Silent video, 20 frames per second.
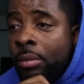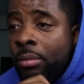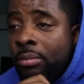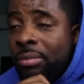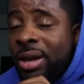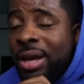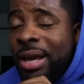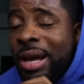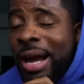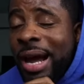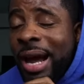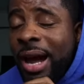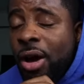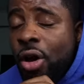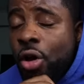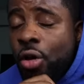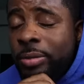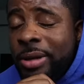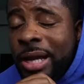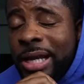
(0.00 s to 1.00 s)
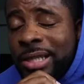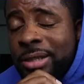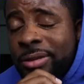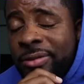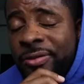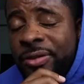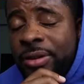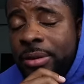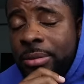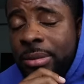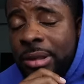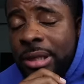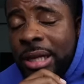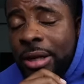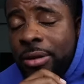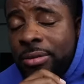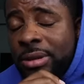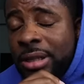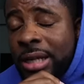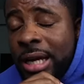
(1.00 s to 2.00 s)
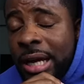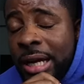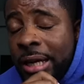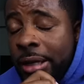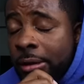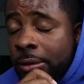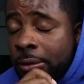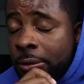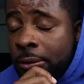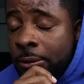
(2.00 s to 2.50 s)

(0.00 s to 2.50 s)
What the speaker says: Man, I hope that's a female that was lying.